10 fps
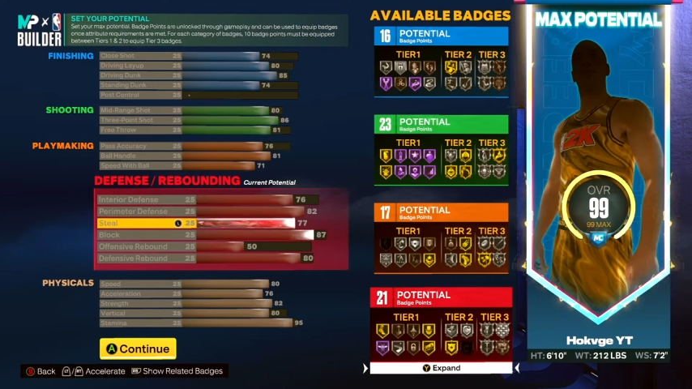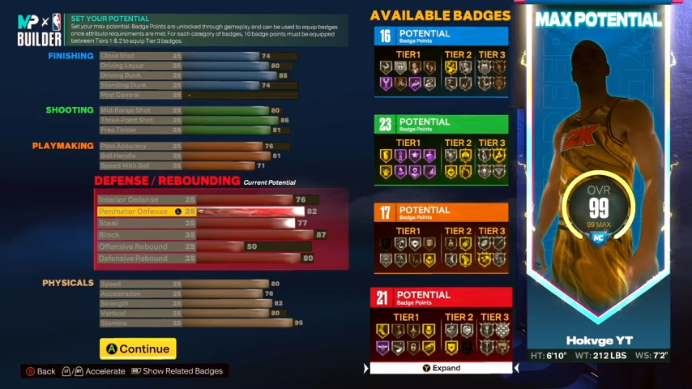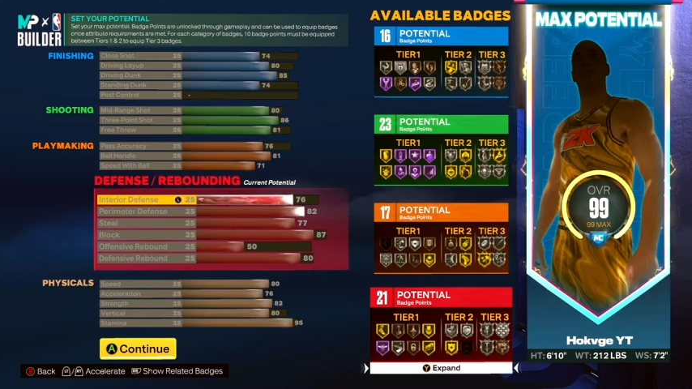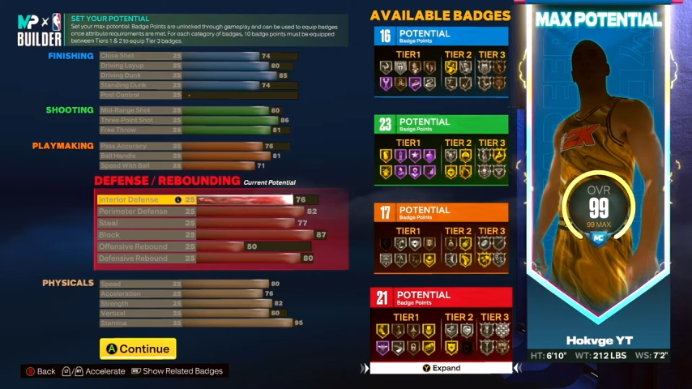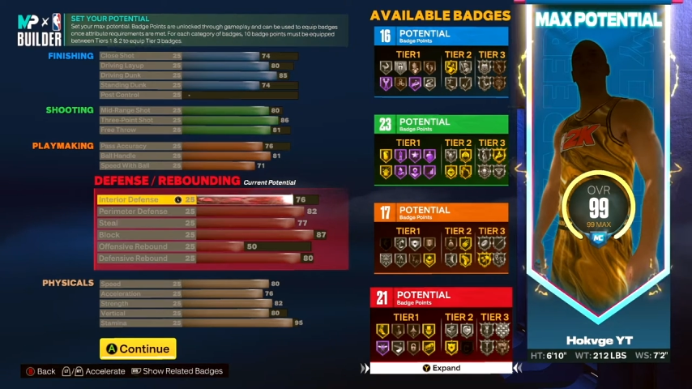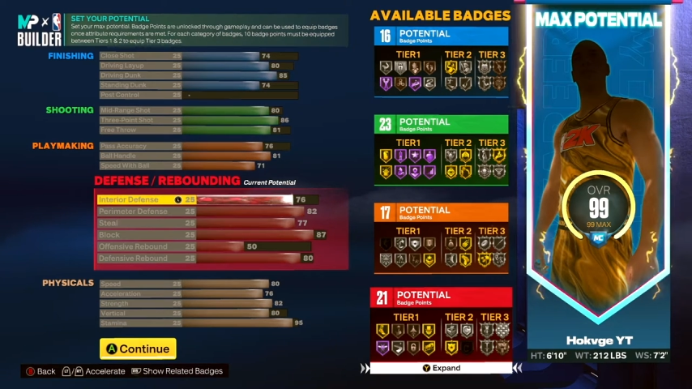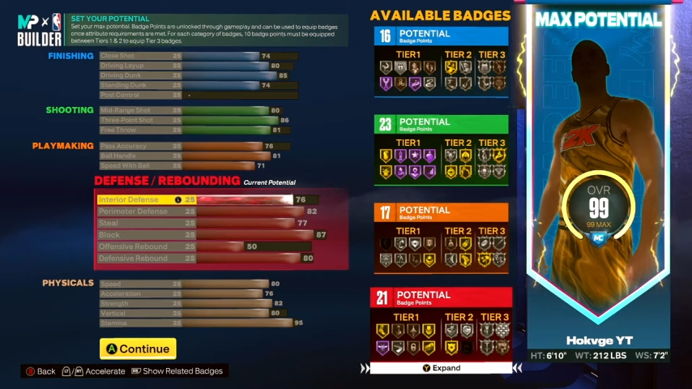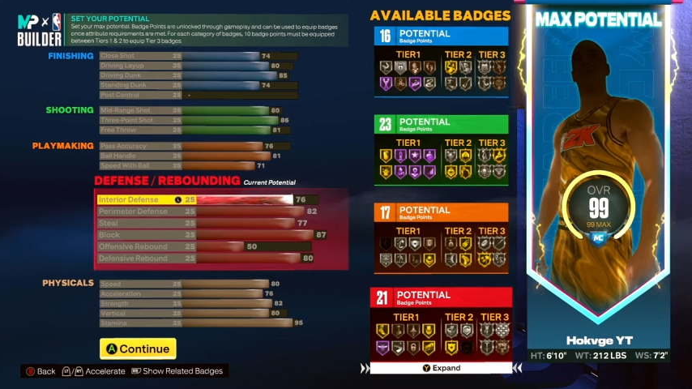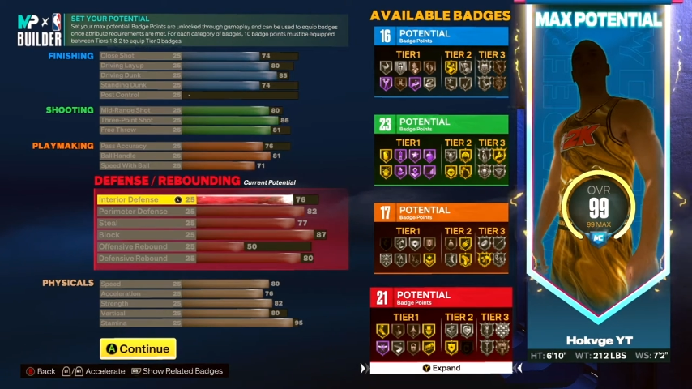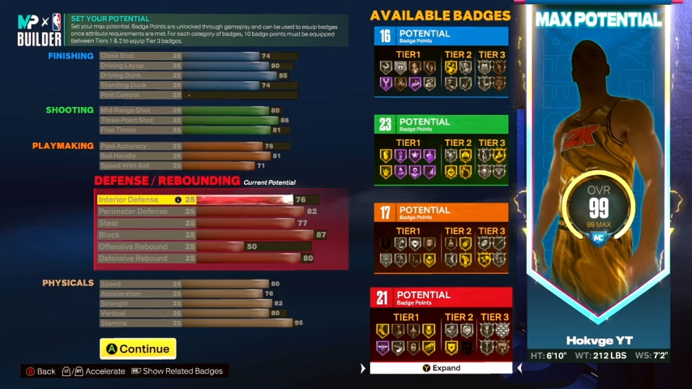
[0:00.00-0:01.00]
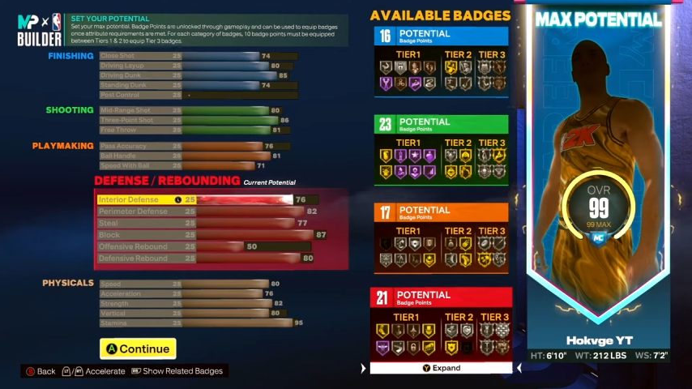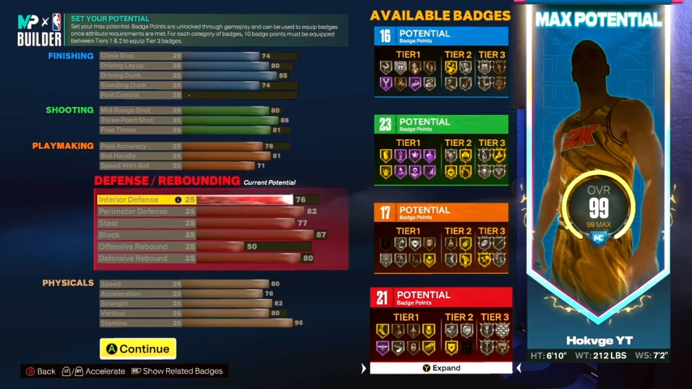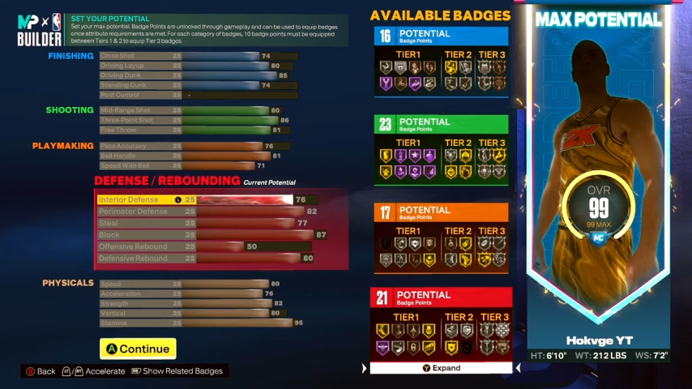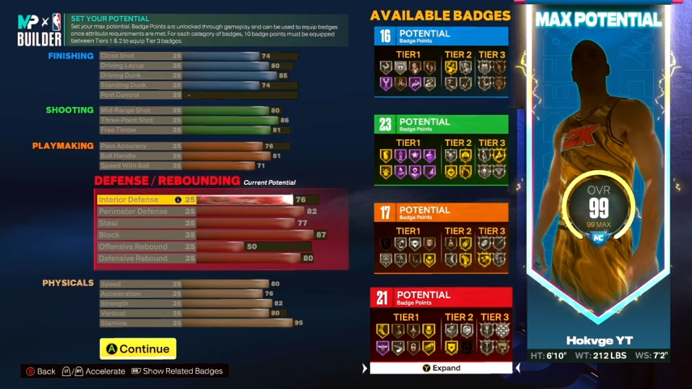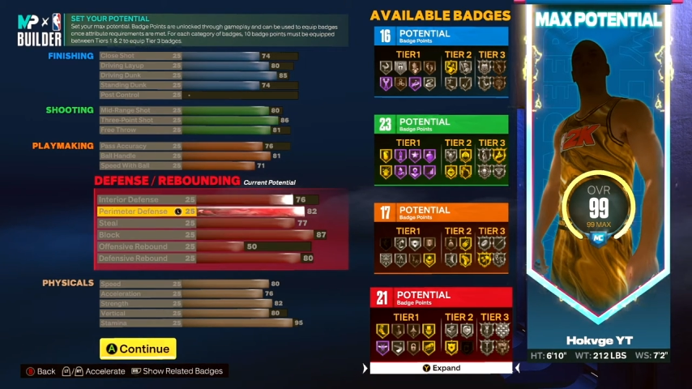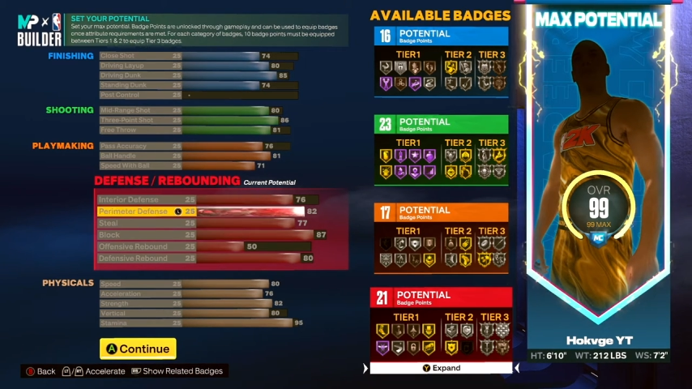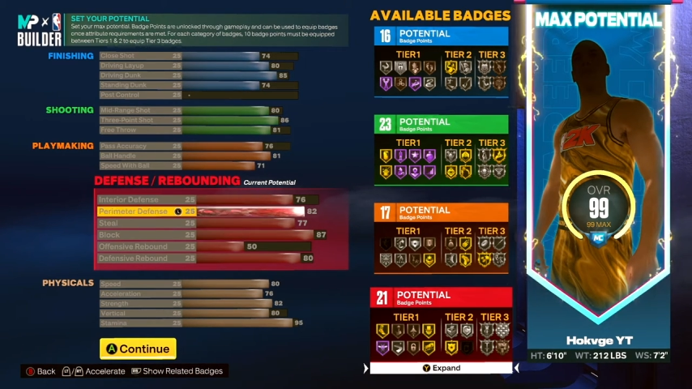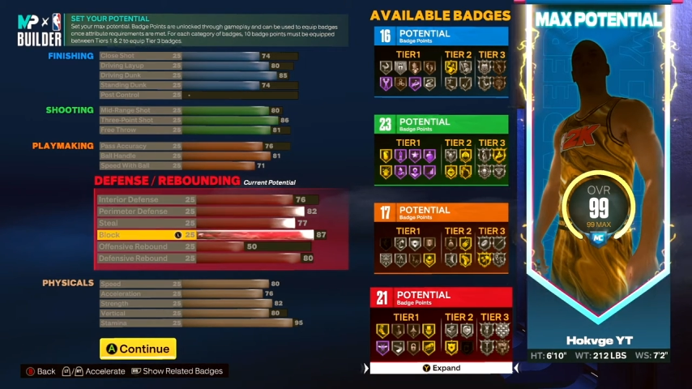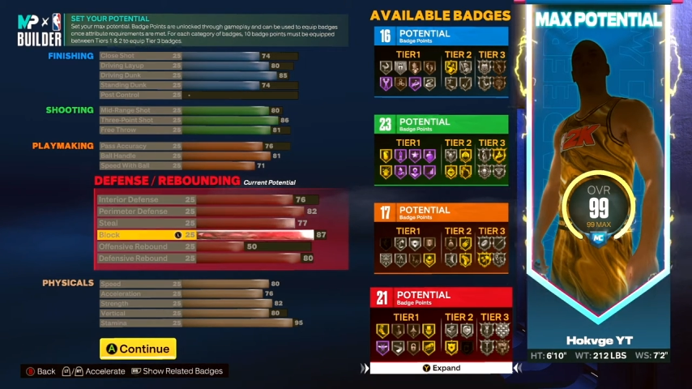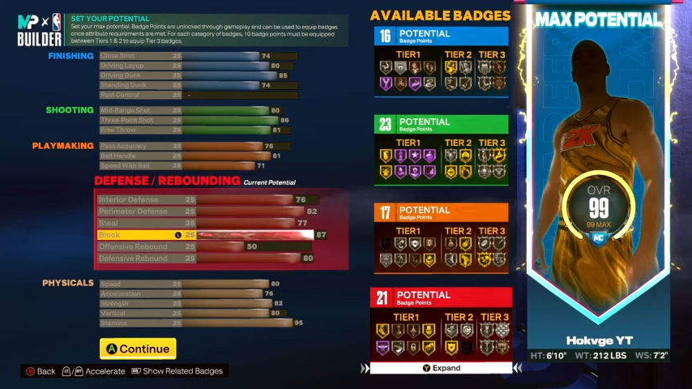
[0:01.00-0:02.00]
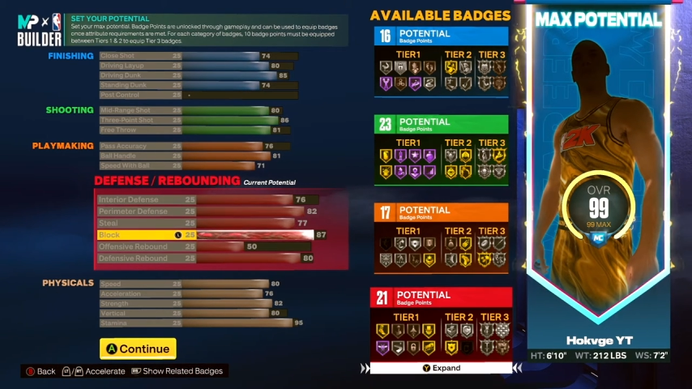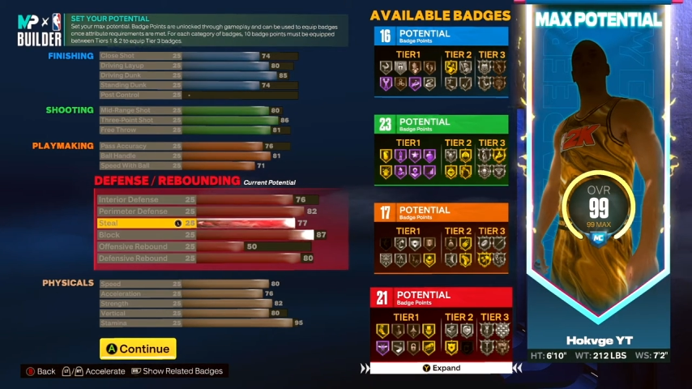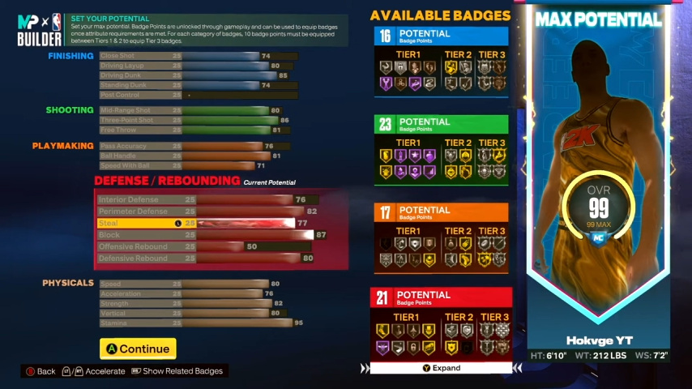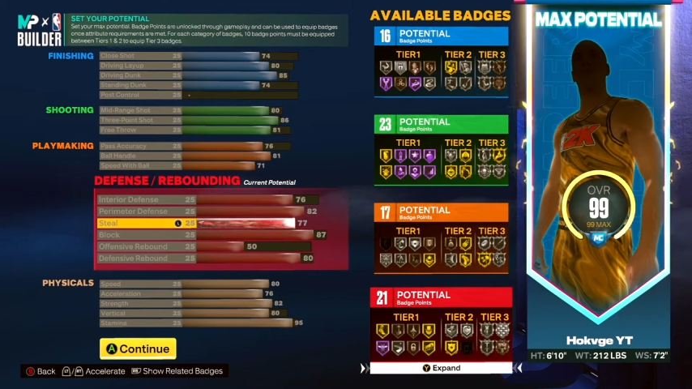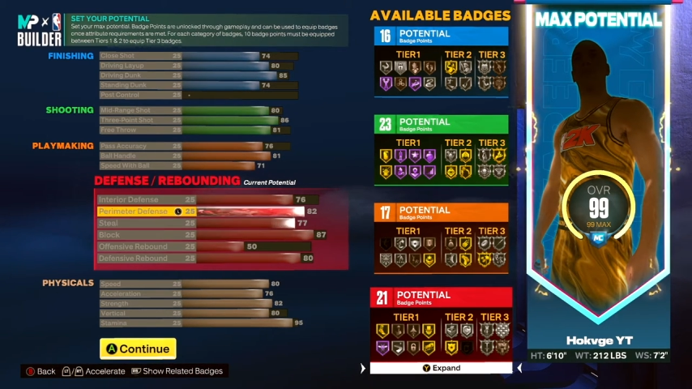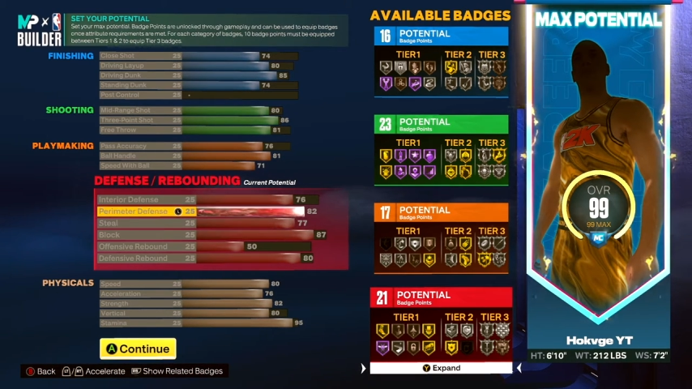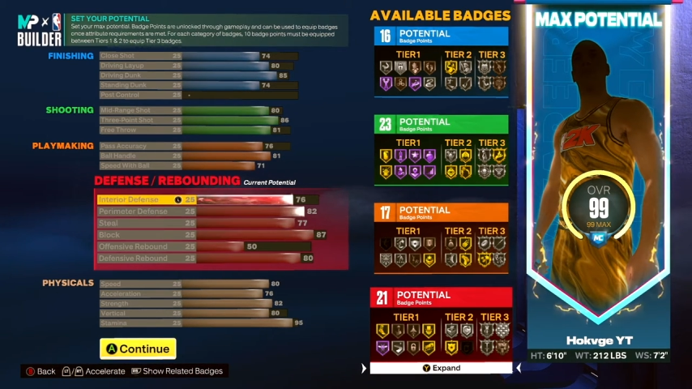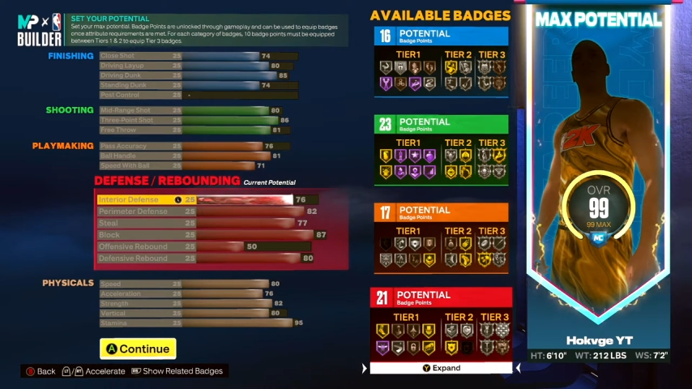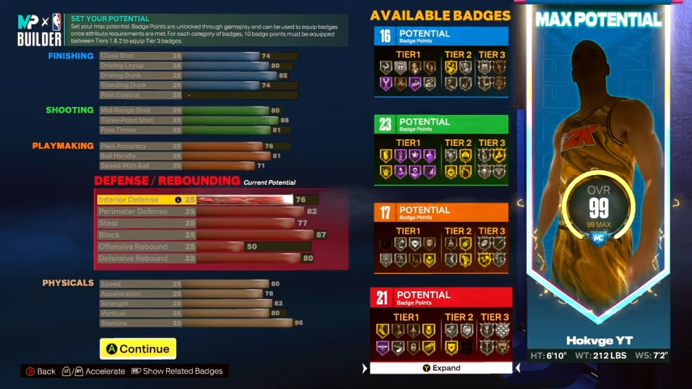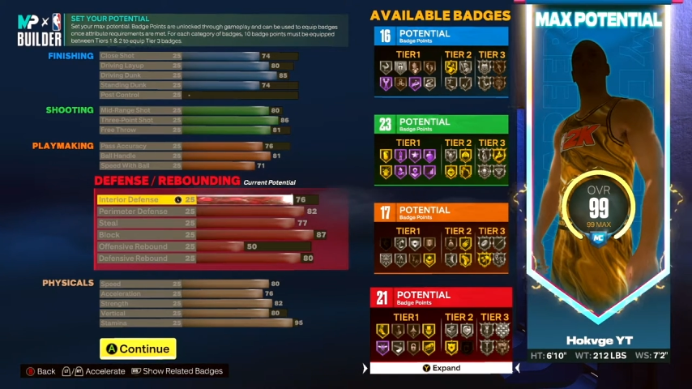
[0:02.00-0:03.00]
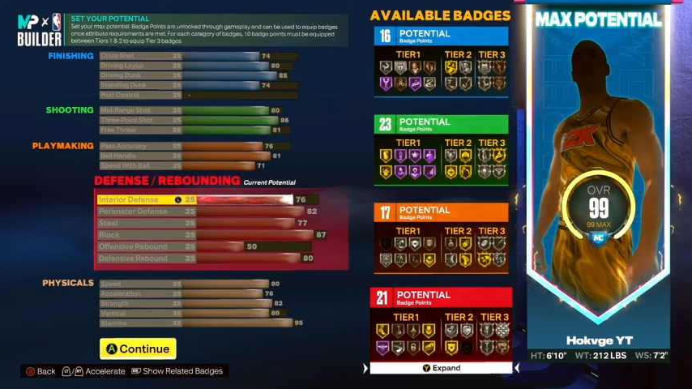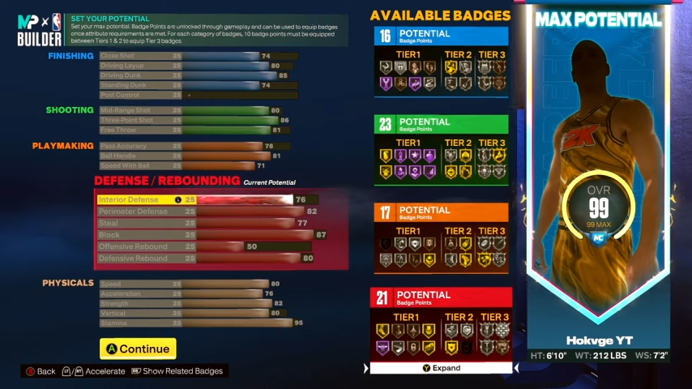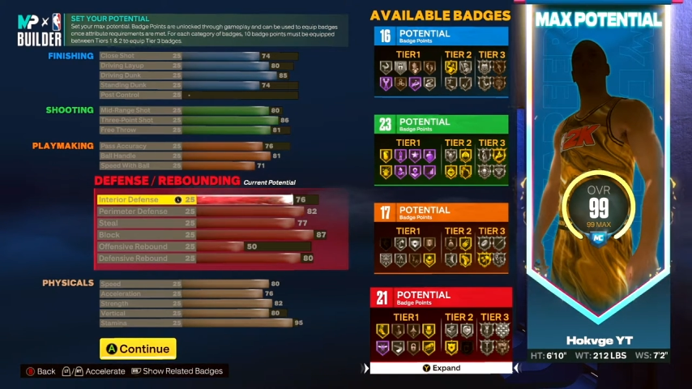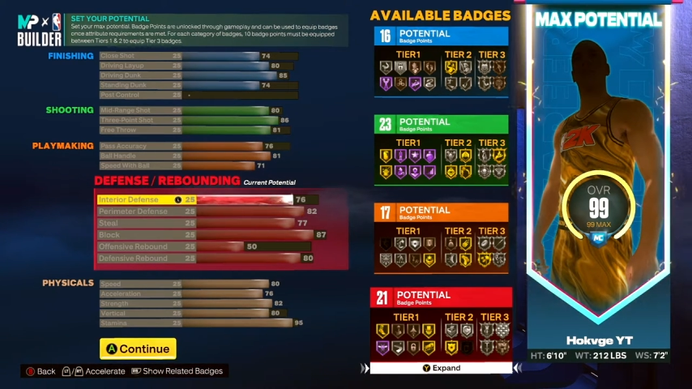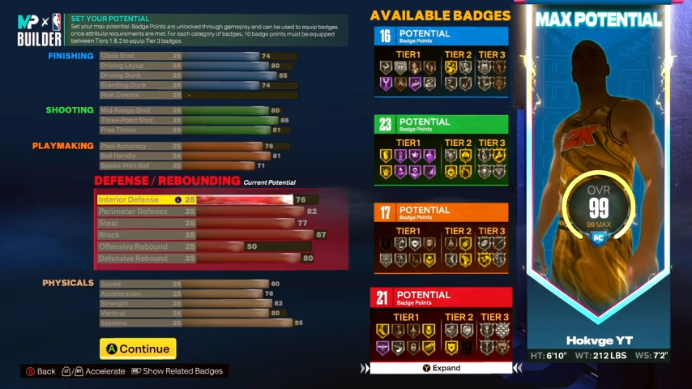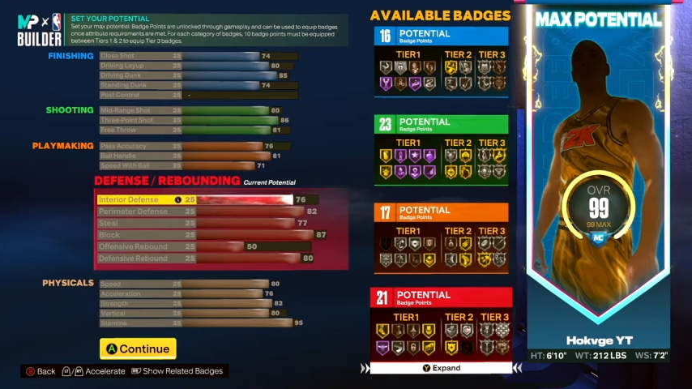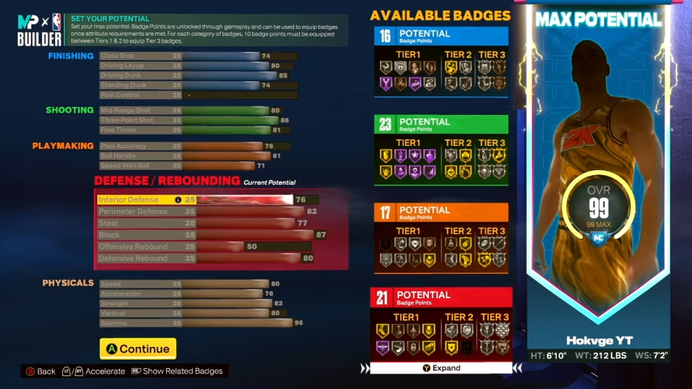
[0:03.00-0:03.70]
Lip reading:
(no speaker visible)